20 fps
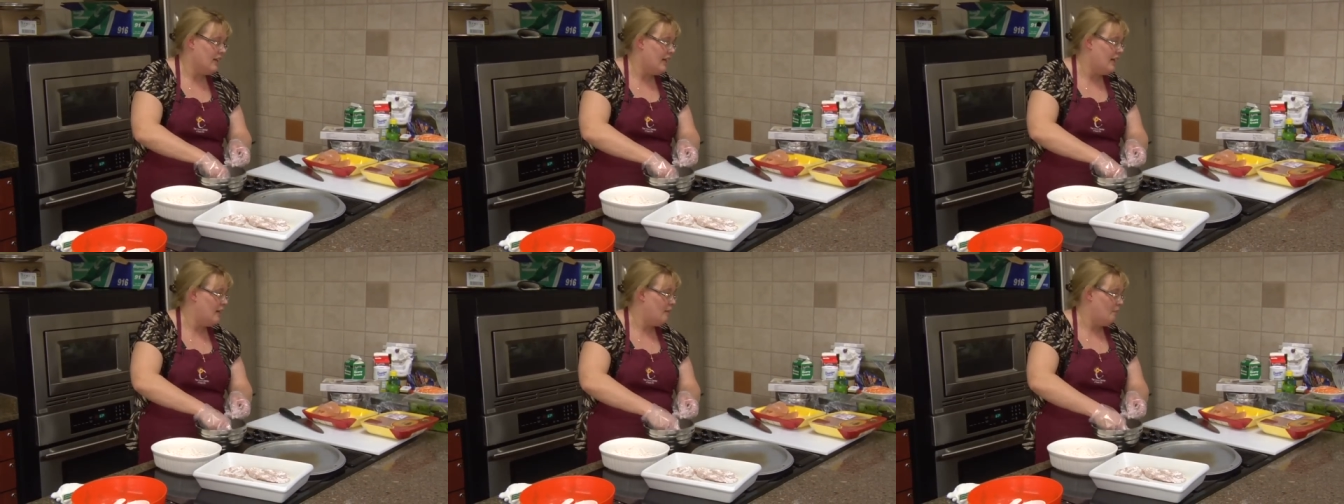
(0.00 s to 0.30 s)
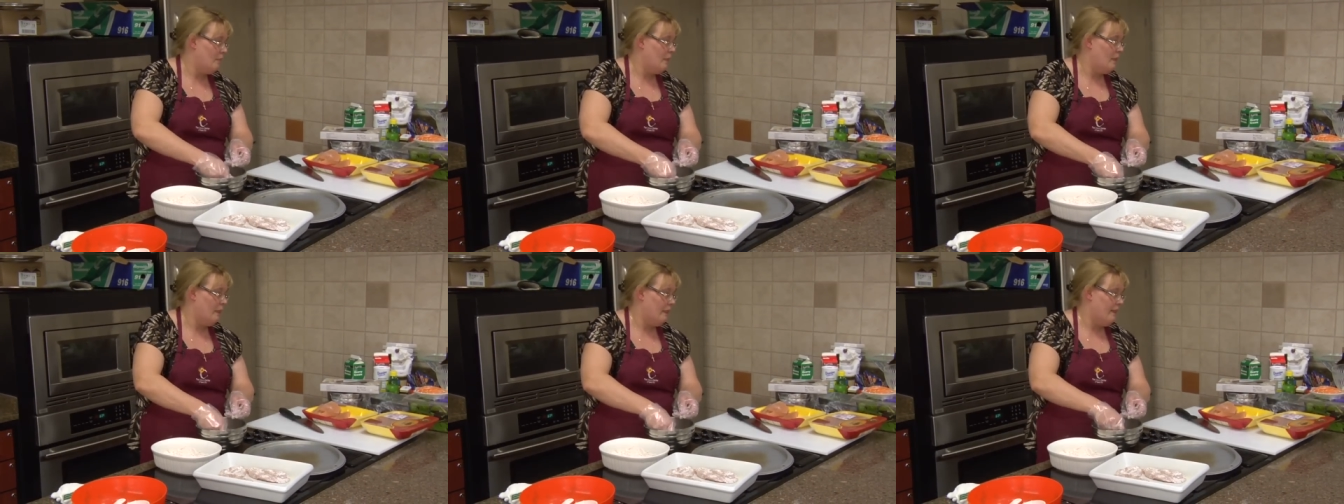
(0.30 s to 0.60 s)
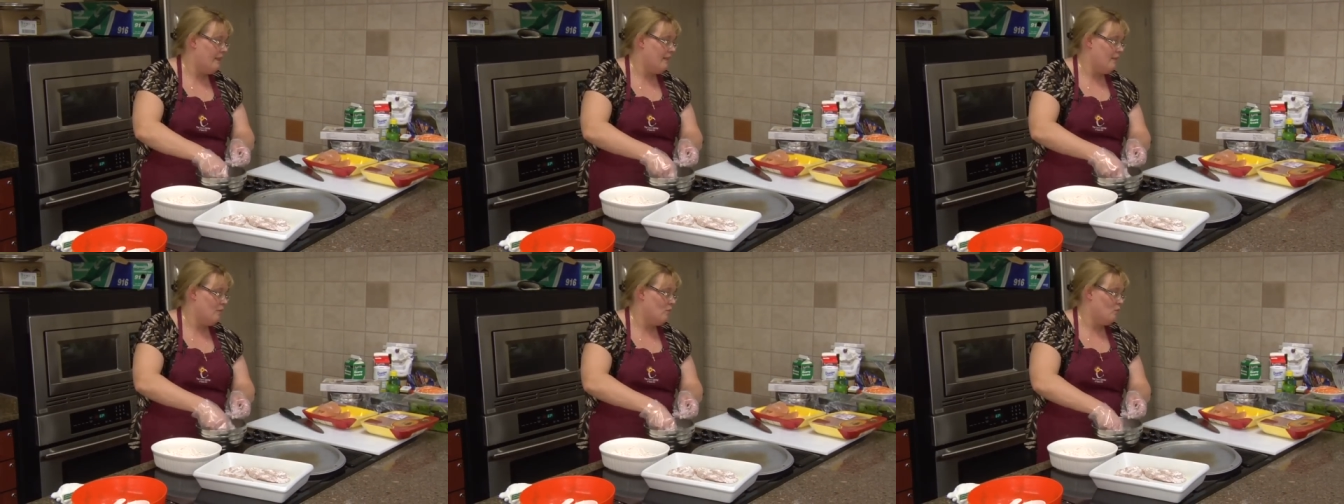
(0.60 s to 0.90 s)

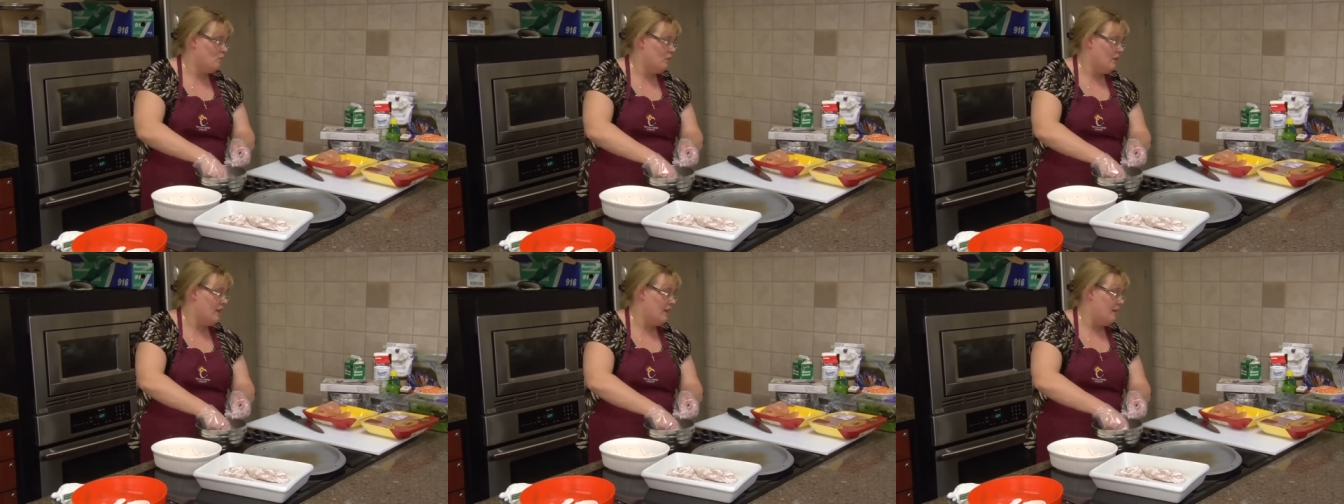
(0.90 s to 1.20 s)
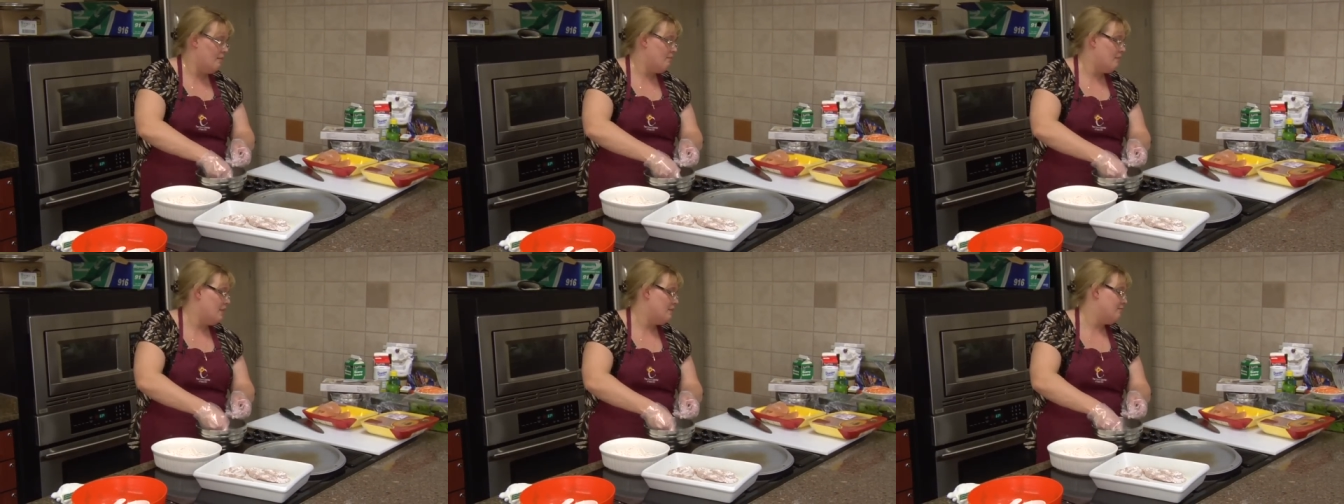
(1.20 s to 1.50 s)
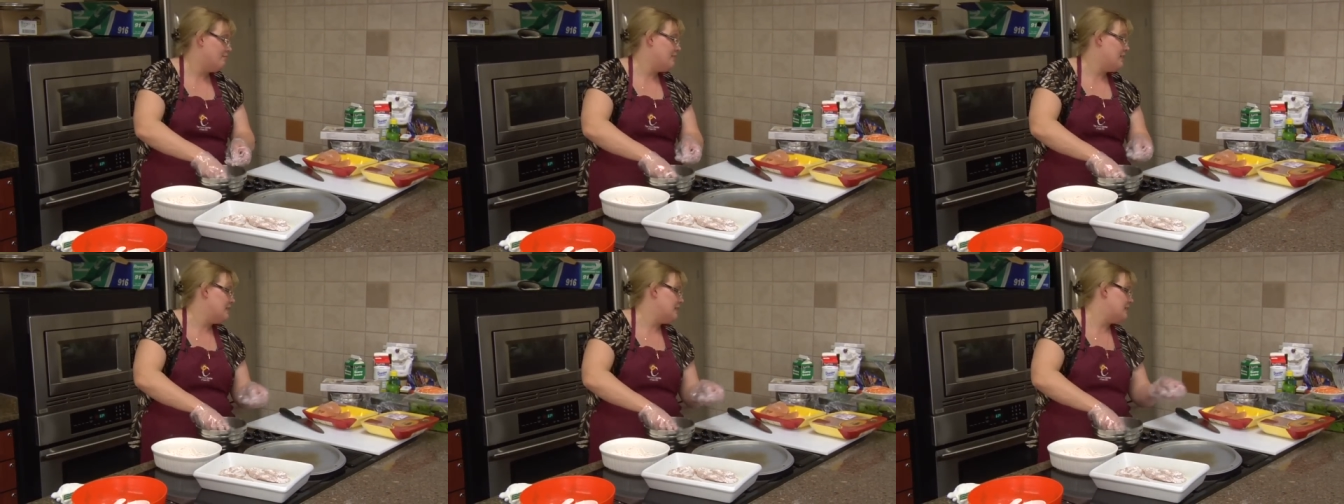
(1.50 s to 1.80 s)
Yeah,
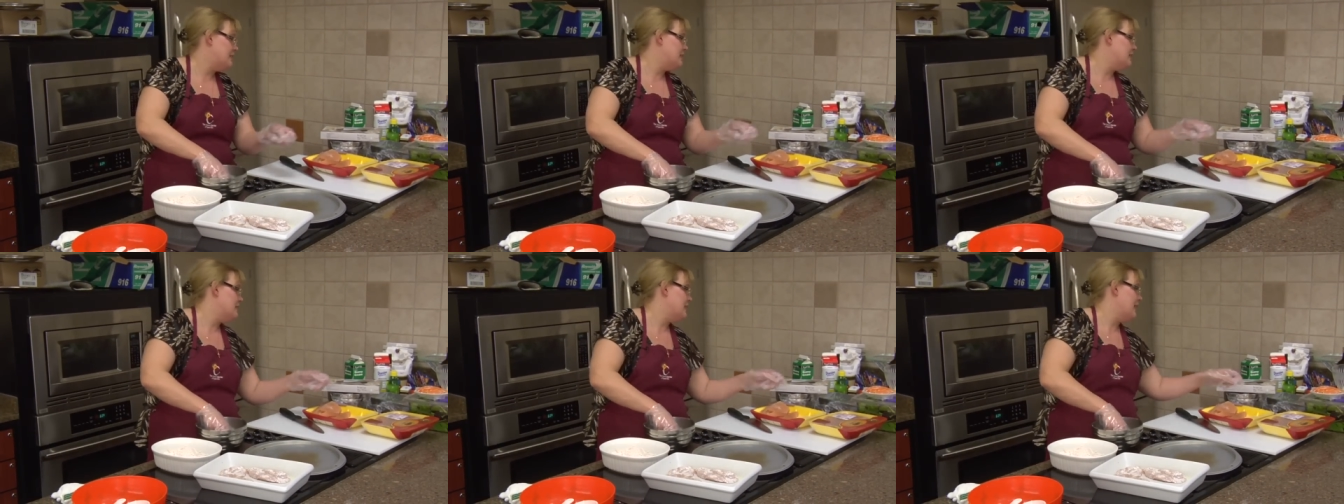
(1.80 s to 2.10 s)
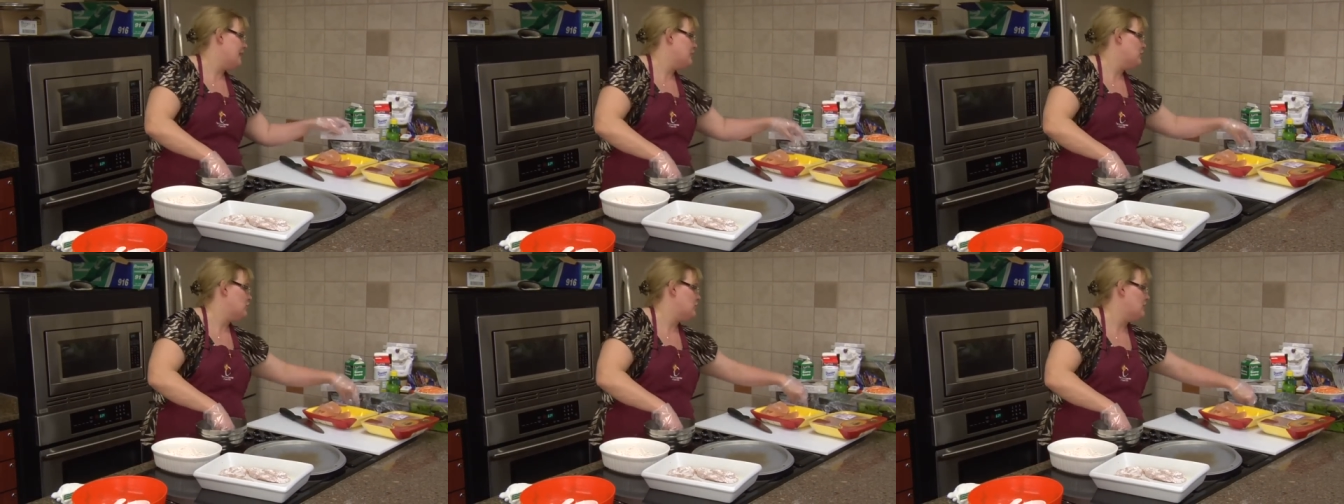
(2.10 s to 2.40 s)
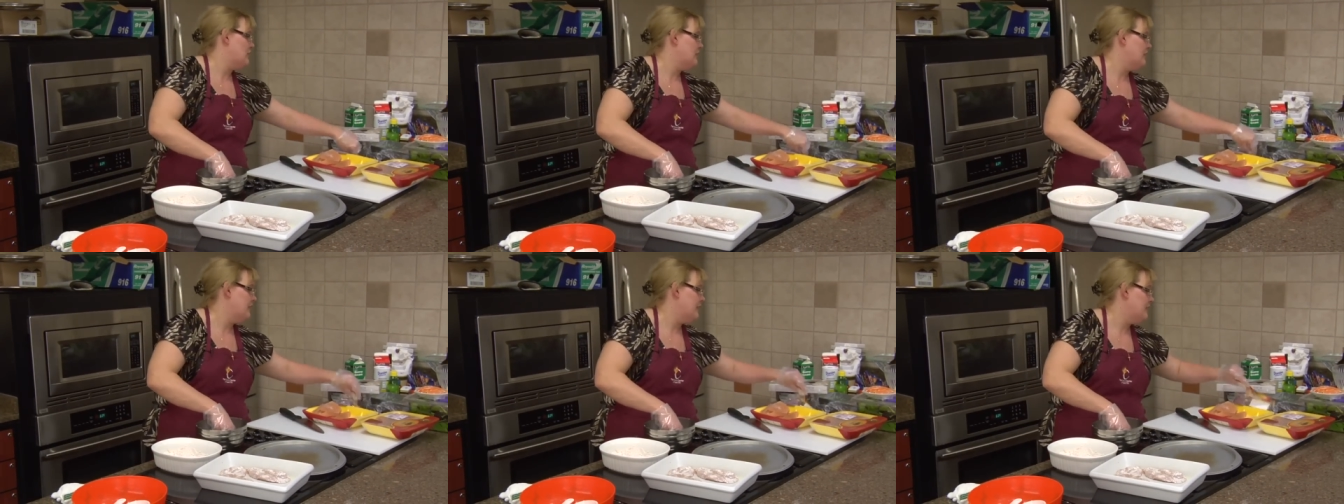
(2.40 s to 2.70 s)
this is
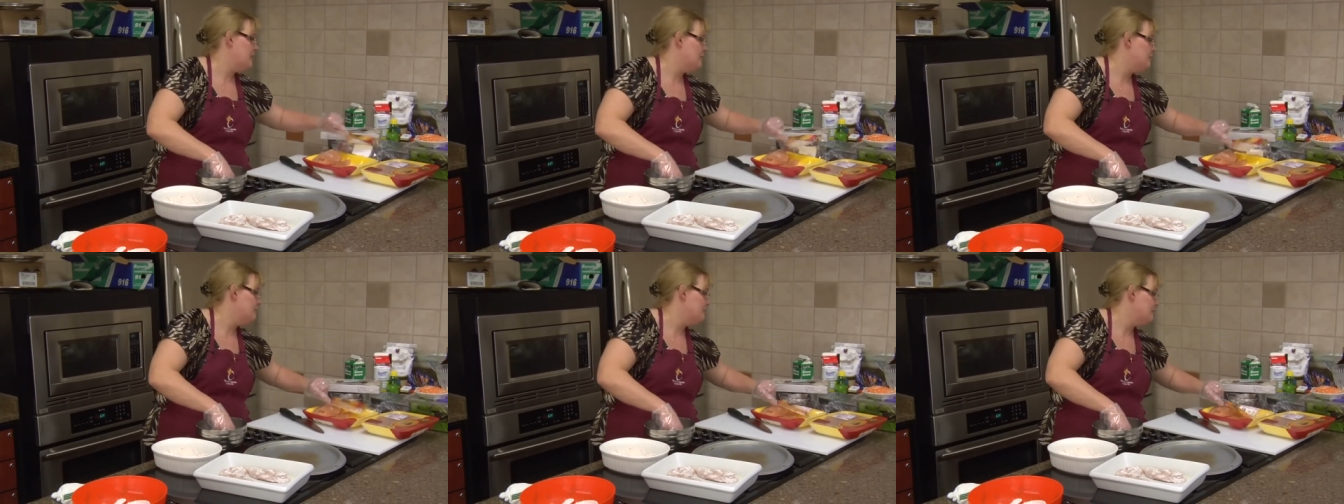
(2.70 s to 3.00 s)
actually